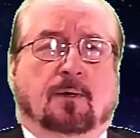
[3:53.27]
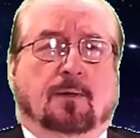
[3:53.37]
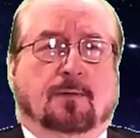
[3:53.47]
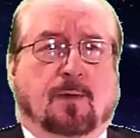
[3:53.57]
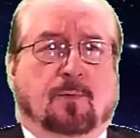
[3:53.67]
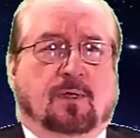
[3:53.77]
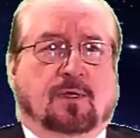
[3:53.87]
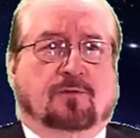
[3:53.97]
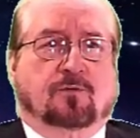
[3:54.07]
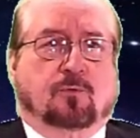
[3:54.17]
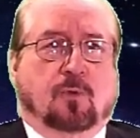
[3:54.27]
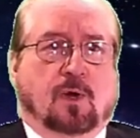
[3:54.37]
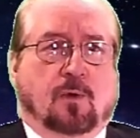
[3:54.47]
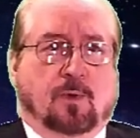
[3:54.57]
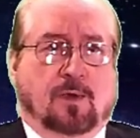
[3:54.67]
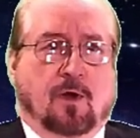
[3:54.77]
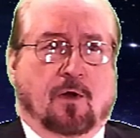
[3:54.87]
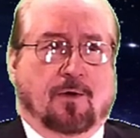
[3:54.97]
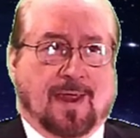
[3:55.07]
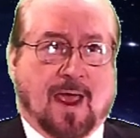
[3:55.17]
And uh, then we get to
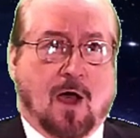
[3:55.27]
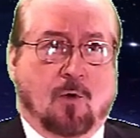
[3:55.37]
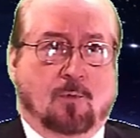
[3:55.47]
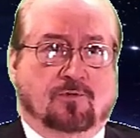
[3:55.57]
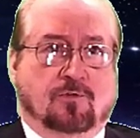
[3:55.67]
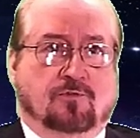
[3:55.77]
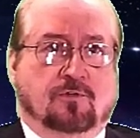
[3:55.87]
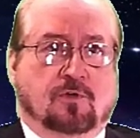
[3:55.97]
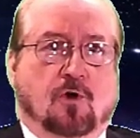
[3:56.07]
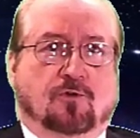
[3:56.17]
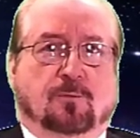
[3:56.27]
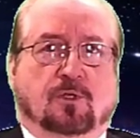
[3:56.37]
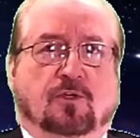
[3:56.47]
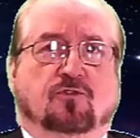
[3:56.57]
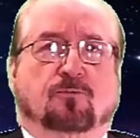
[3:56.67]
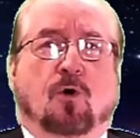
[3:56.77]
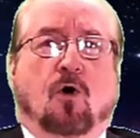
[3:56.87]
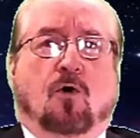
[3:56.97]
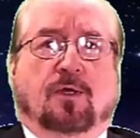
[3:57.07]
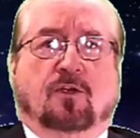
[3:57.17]
where we are now, which is the
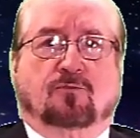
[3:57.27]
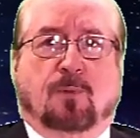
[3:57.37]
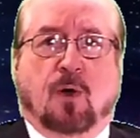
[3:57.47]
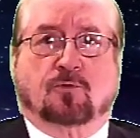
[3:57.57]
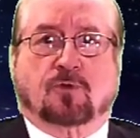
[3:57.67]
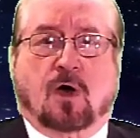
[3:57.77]
ultimately small Higgs